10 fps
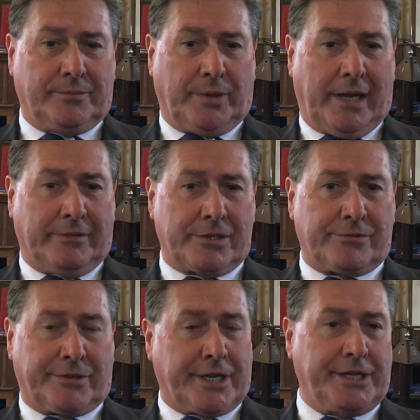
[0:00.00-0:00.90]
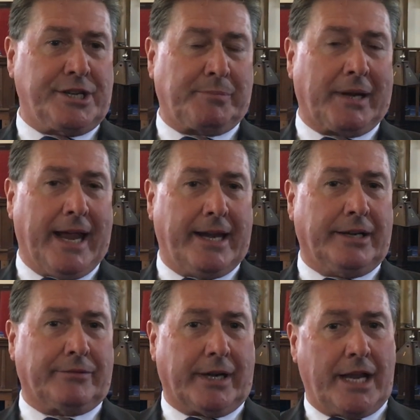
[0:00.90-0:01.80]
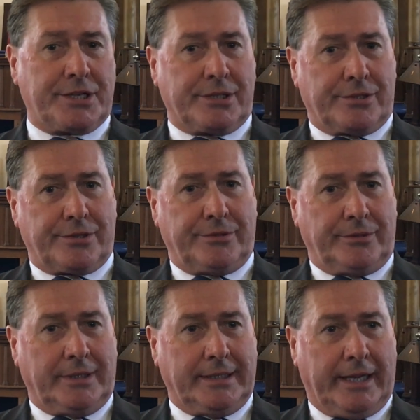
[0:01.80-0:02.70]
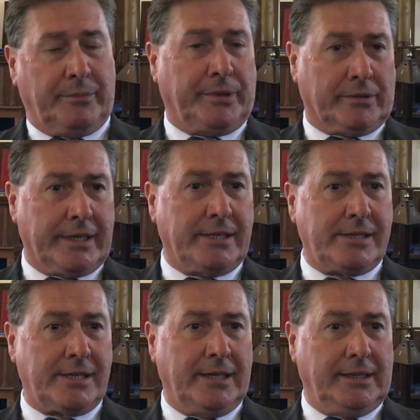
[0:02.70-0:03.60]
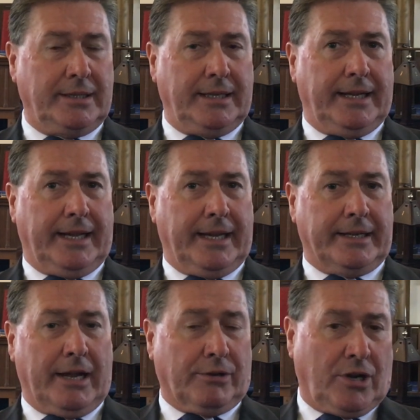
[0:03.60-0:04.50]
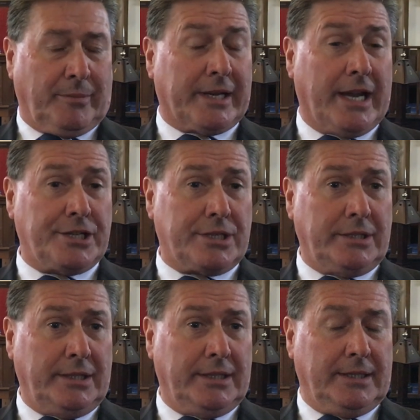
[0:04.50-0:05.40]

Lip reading: We have a strategic plan in relation to our buildings and our accommodation,